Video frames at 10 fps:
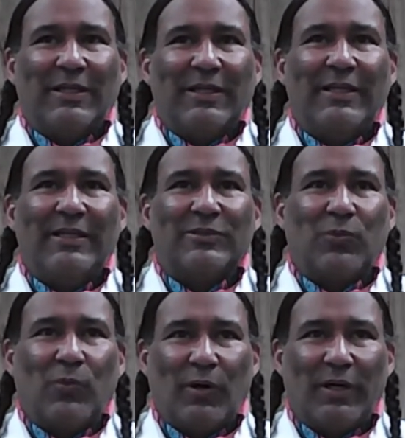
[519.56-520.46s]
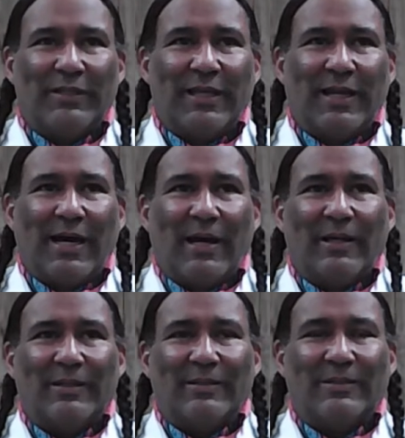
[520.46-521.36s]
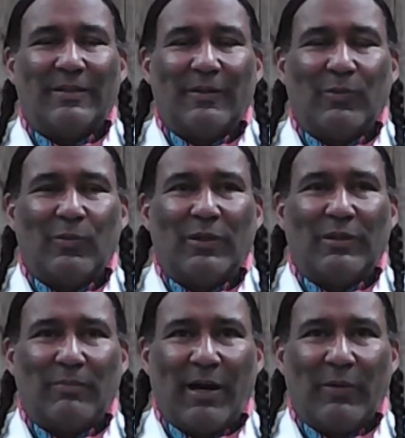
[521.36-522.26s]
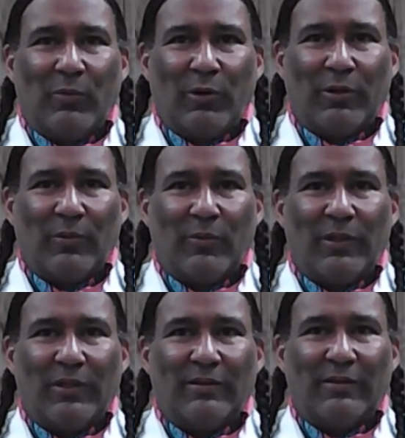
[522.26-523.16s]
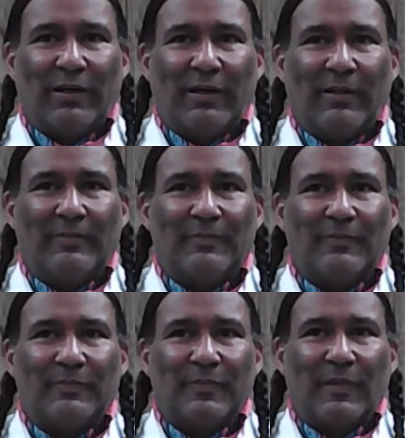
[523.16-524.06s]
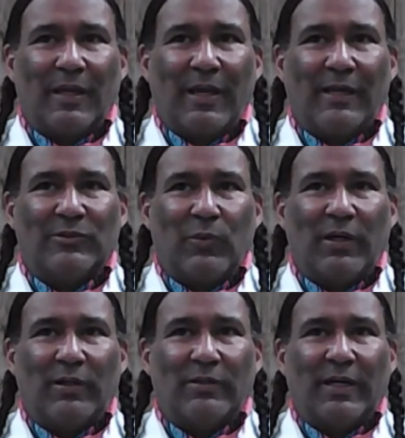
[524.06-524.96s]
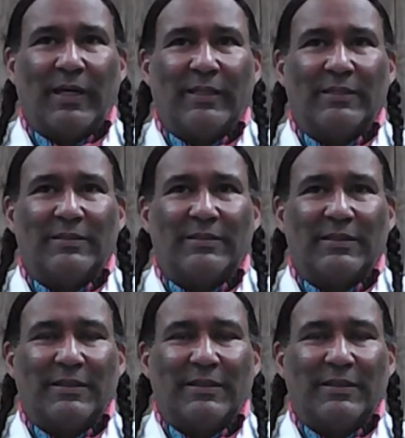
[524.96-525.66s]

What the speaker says: he is one that I wouldn't mind working with, as well as